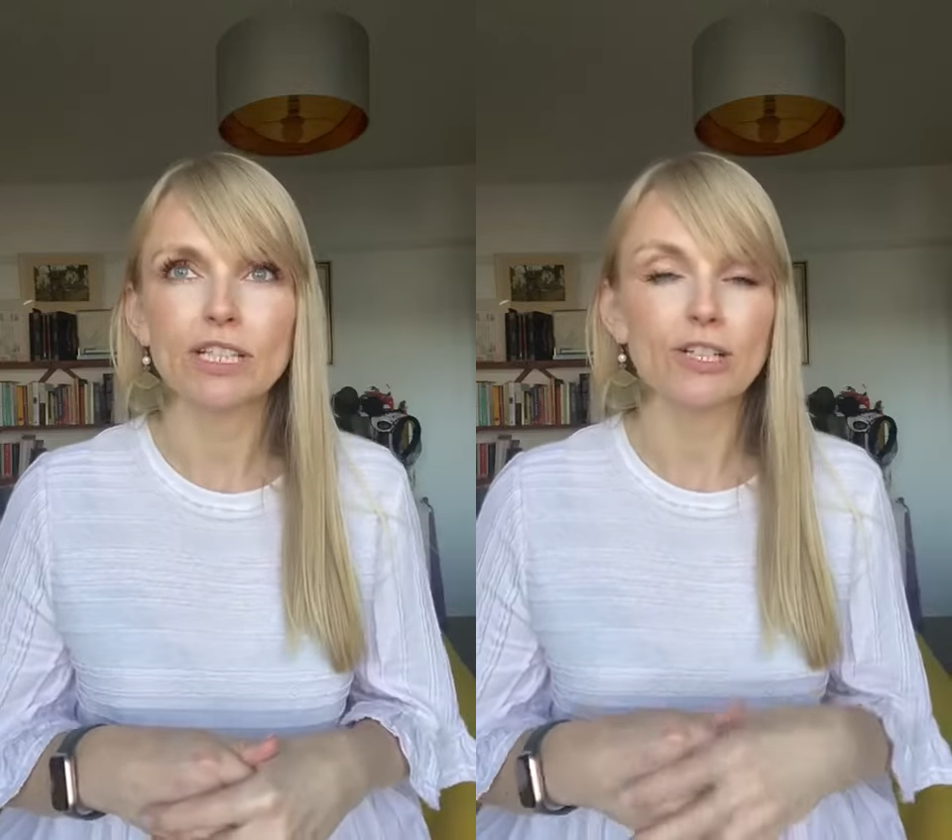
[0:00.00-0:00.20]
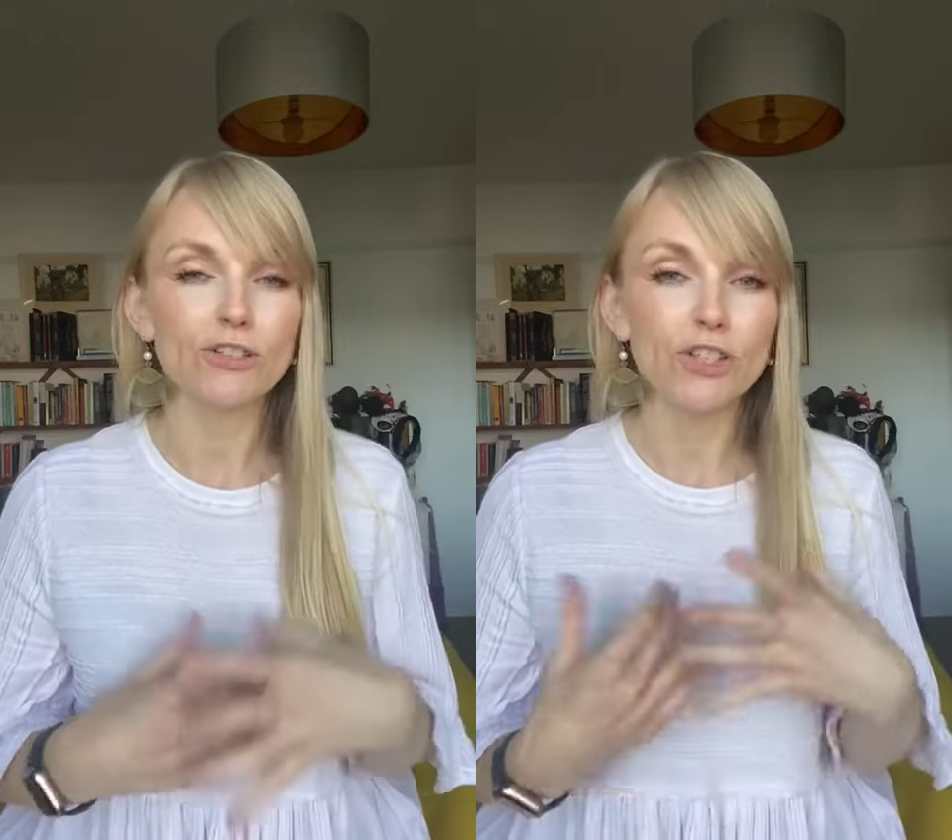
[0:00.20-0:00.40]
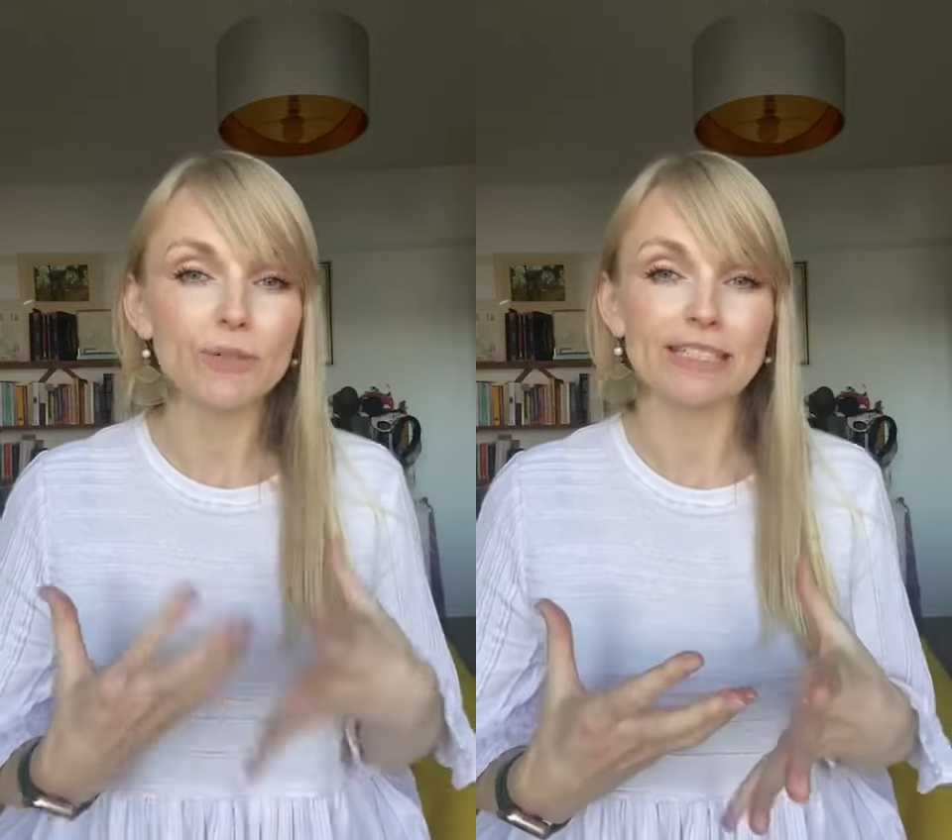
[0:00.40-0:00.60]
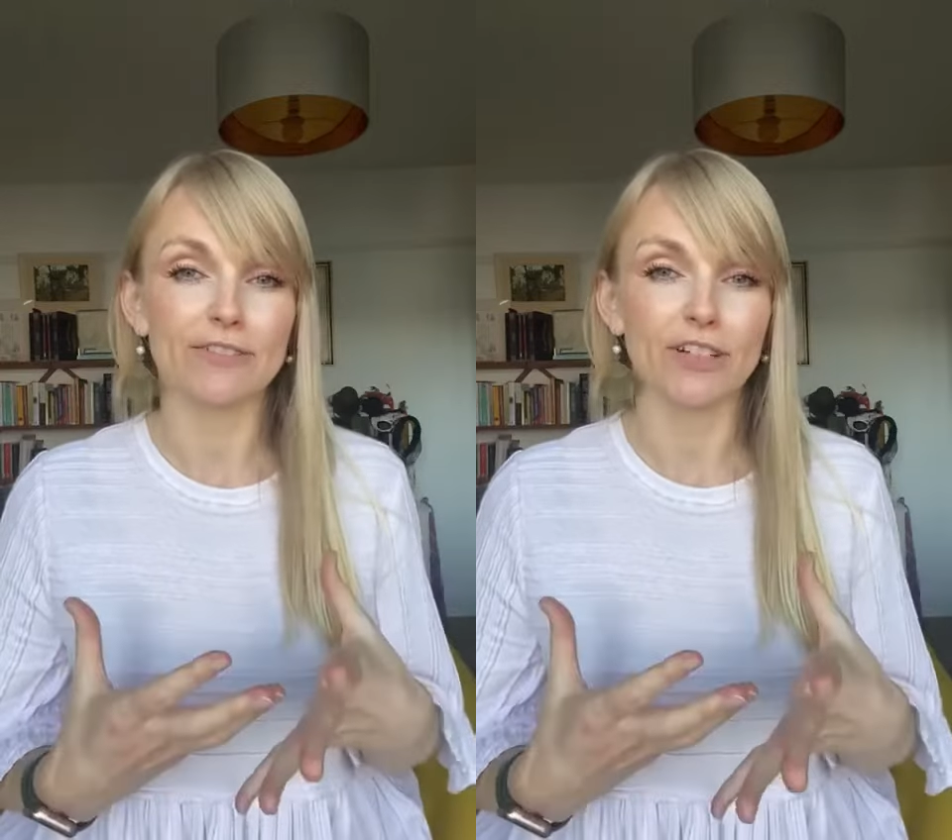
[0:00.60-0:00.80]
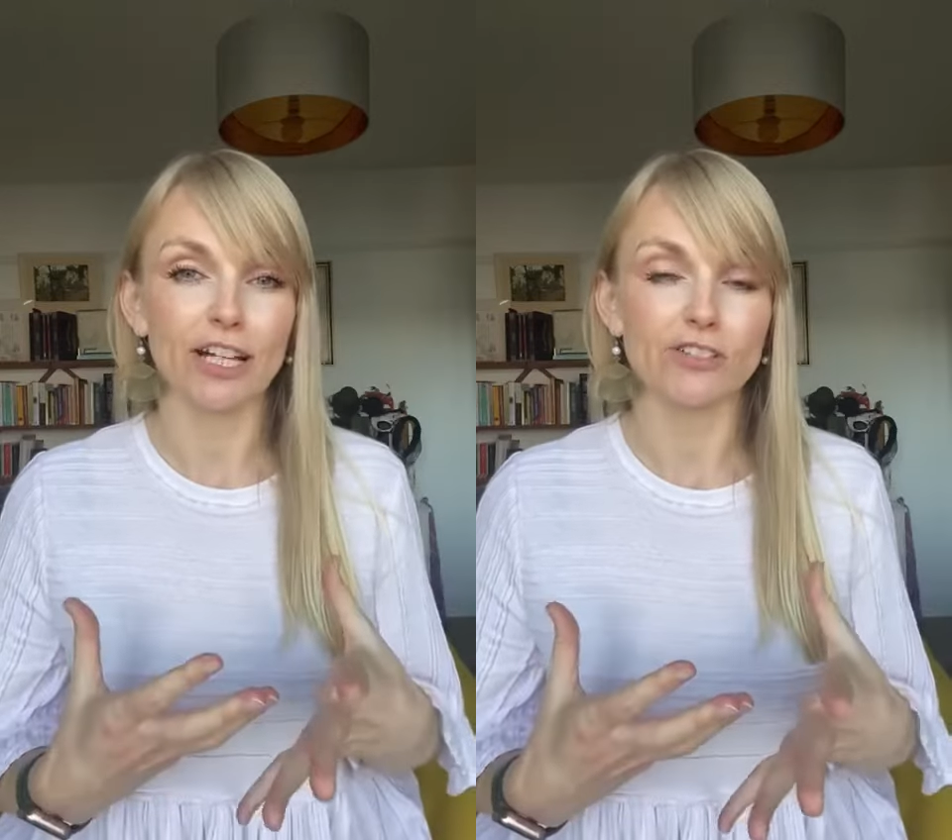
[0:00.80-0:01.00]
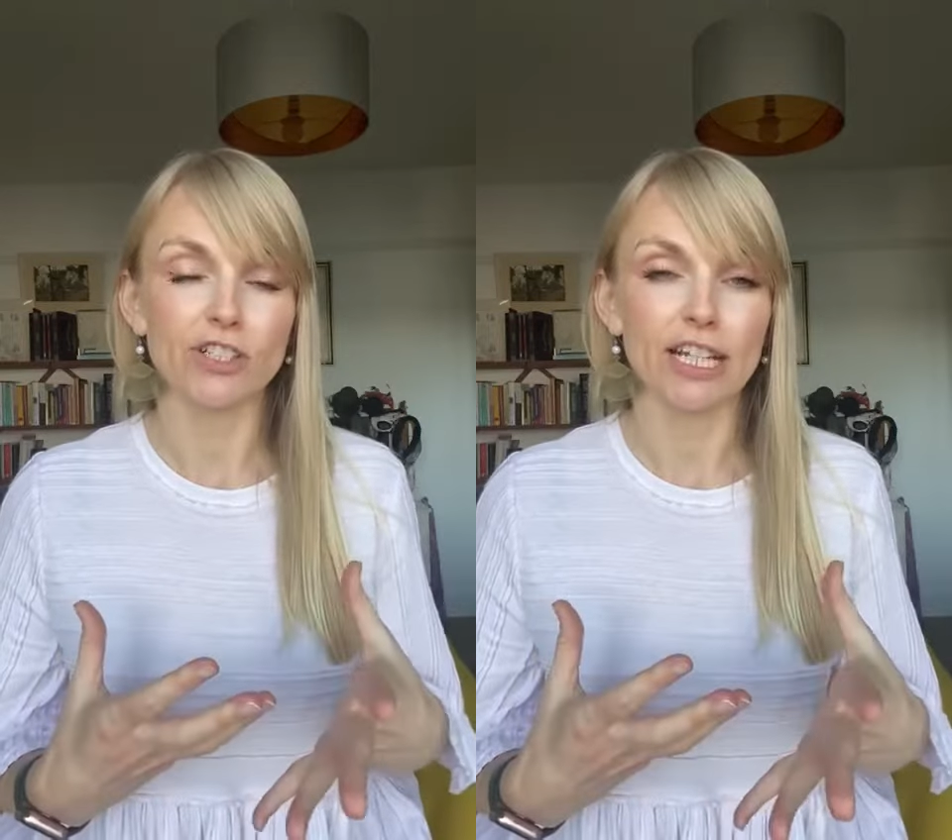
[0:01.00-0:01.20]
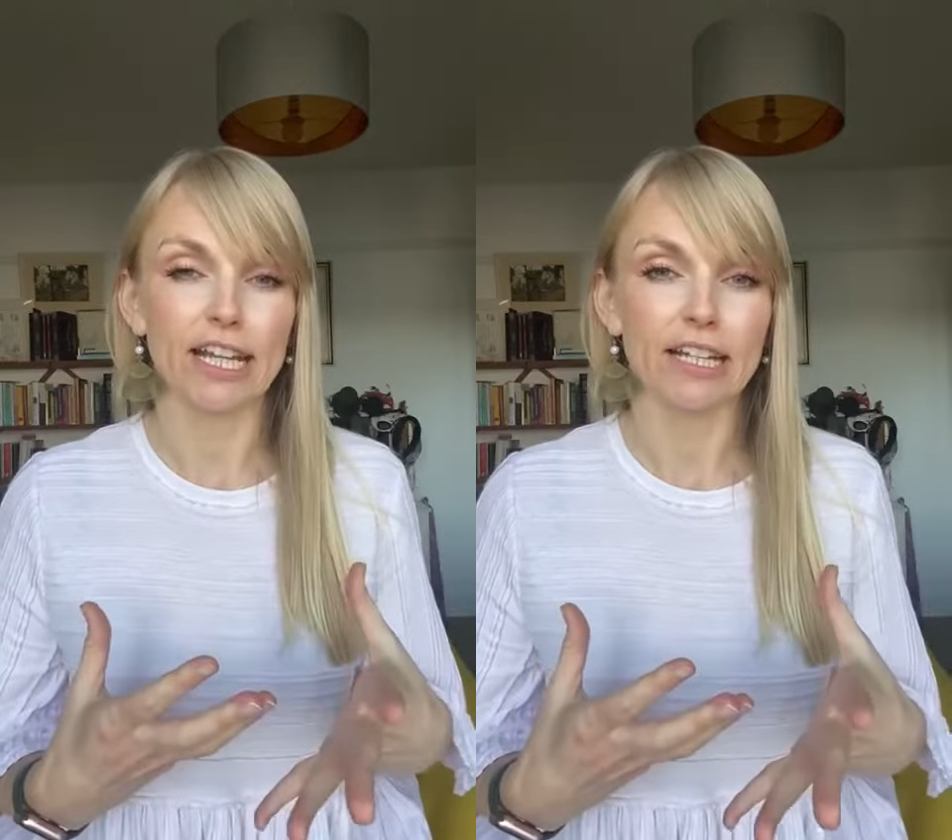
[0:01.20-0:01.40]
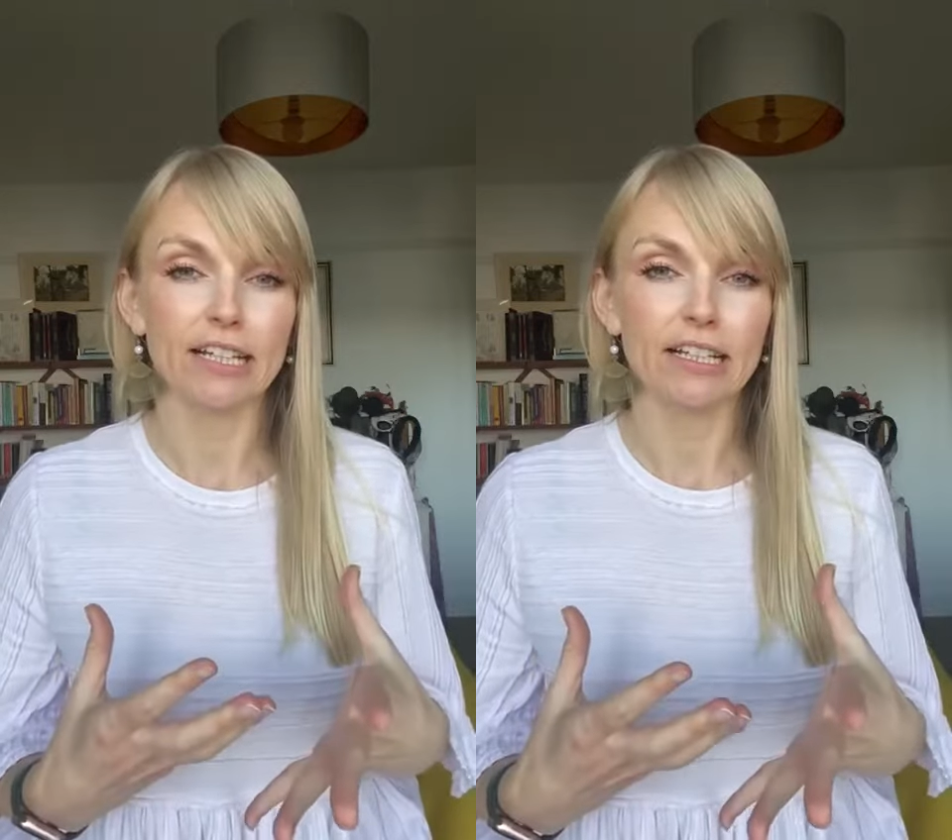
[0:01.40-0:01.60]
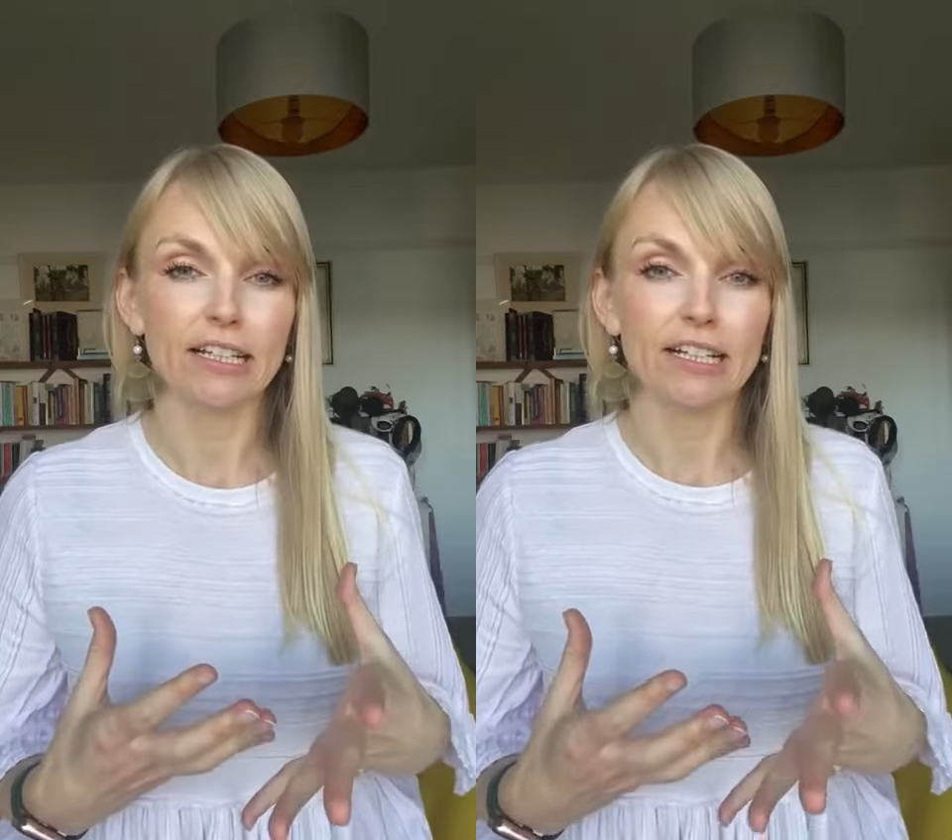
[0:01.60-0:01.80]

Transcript: intuitive coaching,